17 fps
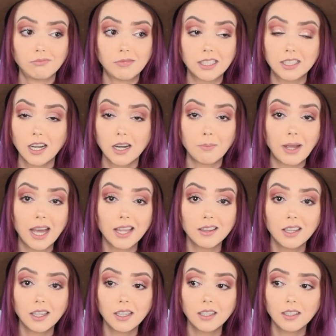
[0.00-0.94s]
It's not a
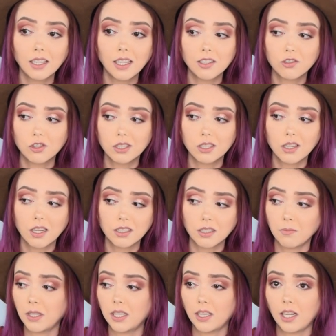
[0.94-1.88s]
bad thing. It's just not
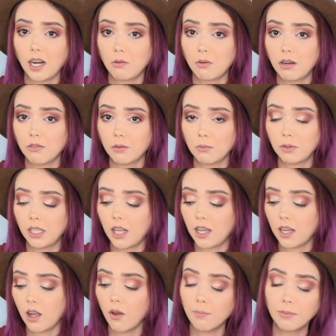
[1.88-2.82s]
something that I would ever be
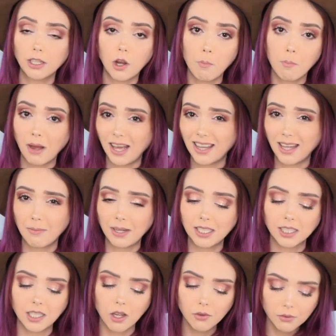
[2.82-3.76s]
like, oh, I'm gonna go buy that
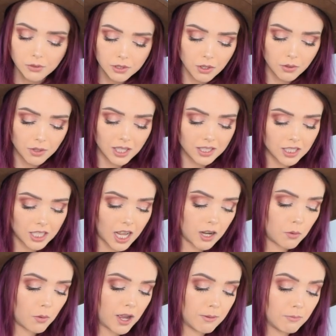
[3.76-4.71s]
myself. So that's
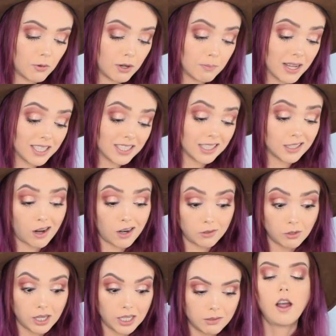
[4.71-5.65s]
kind of what, what makes it
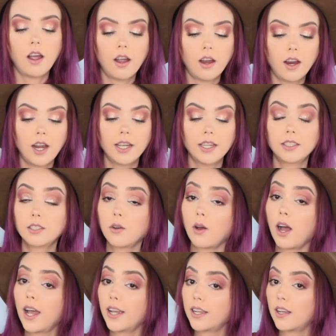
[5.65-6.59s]
not great. All right, so
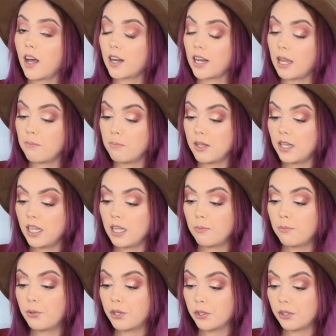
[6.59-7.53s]
I got a
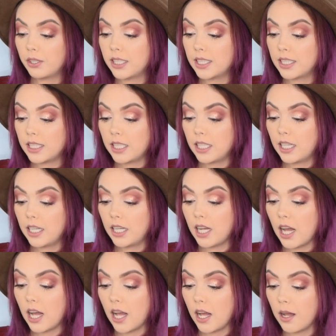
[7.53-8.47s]
mini
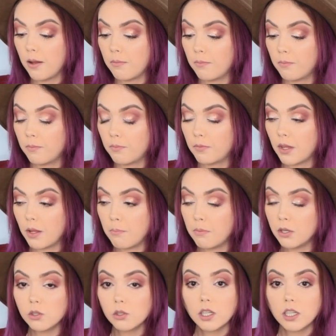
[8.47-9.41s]
Purlisse um,
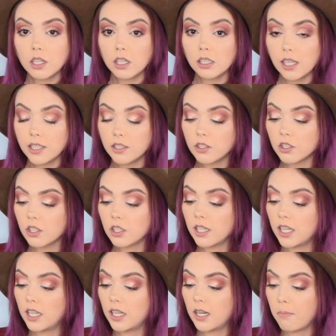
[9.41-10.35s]
milk cleanser
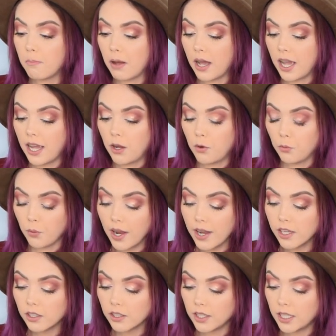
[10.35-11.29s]
in my
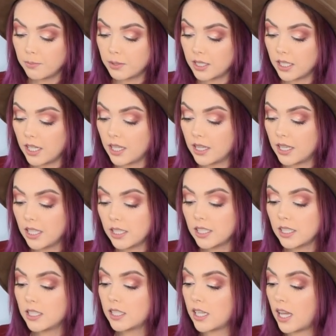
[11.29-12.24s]
regular Ipsy. This
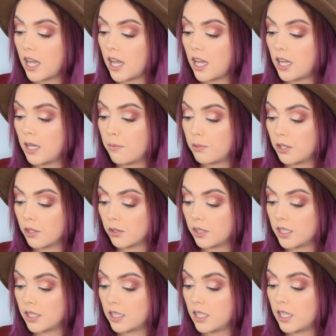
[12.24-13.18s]
is a
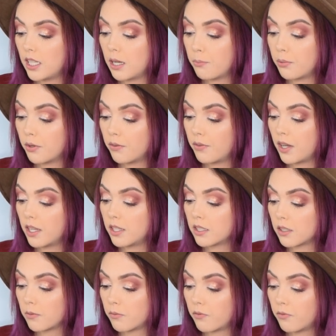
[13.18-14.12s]
Purlisse
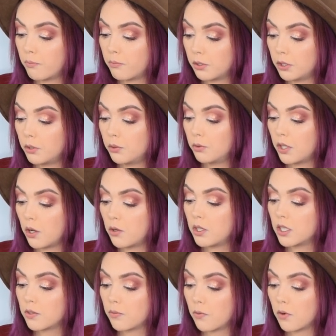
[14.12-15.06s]
Prevent Blue
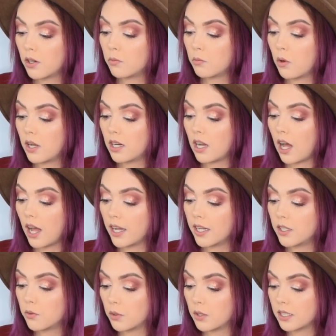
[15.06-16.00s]
Lotus 4-in-1
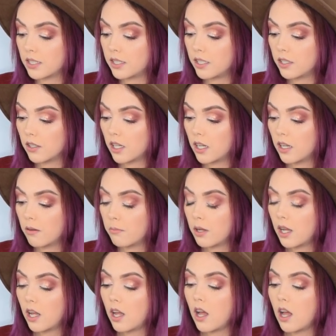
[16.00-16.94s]
Iodore
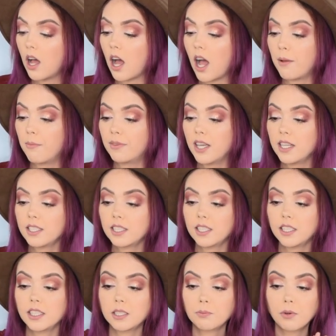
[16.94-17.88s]
Serum. I'm
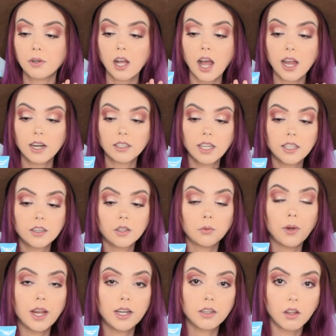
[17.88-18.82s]
guessing it's kind of like the
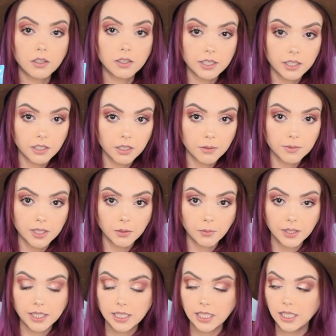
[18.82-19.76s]
retinol serums that
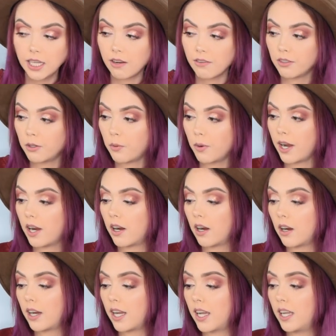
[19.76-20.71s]
we see
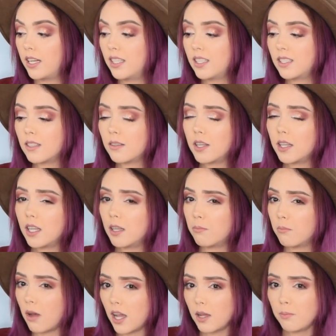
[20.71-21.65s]
everywhere. It is,
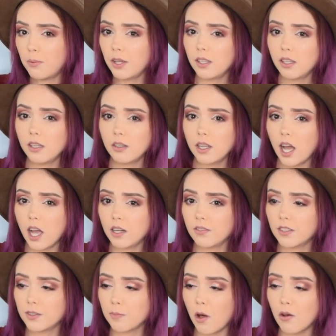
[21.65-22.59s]
in my opinion, kind
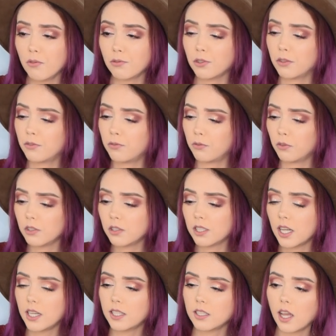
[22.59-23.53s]
of small for a
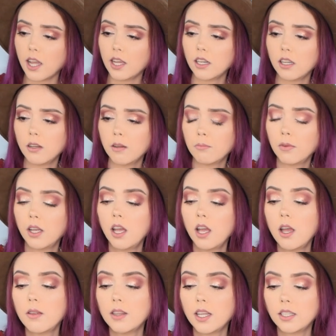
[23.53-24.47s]
full-size item.
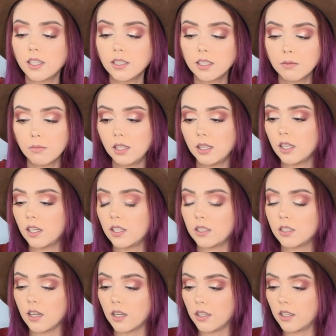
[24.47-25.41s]
That doesn't mean that
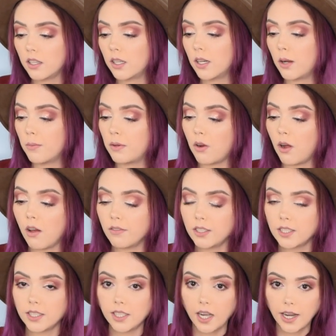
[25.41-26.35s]
it's not good. I mean,
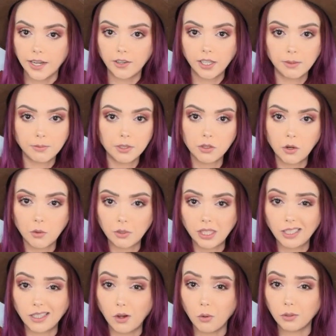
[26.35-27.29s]
obviously eye creams, you don't
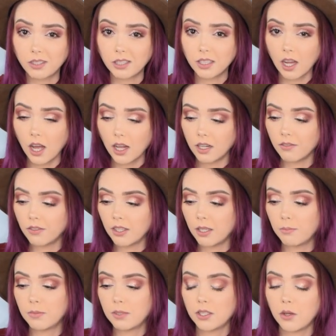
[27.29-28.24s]
need a whole ton of
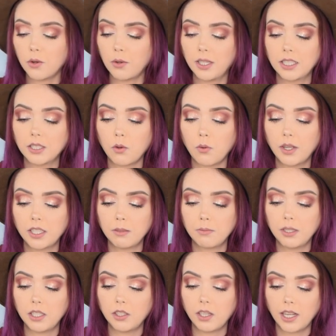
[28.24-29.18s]
them, so it's going to
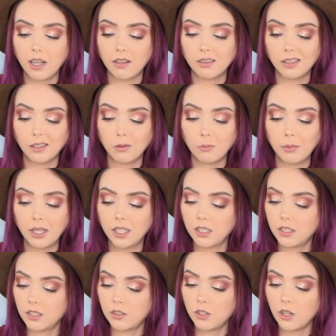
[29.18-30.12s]
be like a little
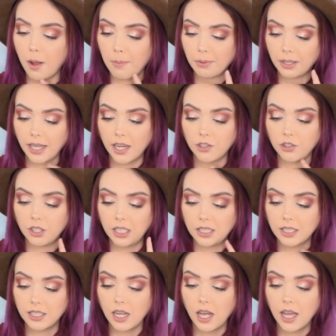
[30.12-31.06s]
bit application
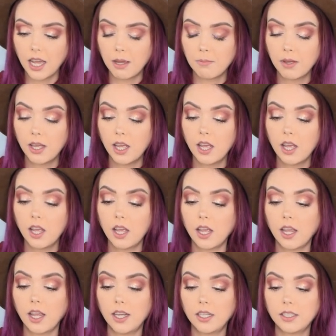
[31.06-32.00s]
each time.
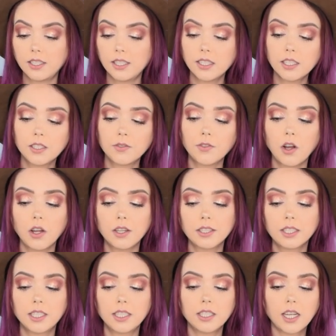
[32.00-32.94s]
It says it's for all
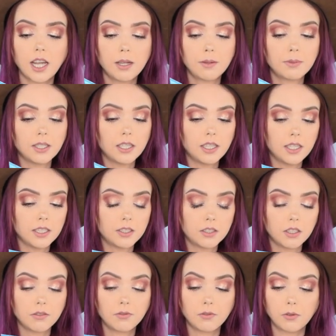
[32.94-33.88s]
skin types and it is
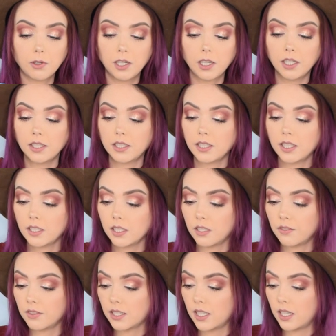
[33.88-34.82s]
good for
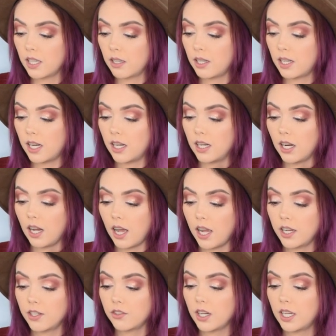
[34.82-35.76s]
sensitive skin and it
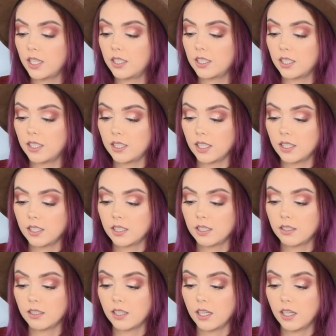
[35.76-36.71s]
hydrates
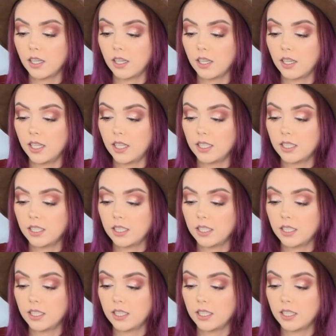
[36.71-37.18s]
intense, uh,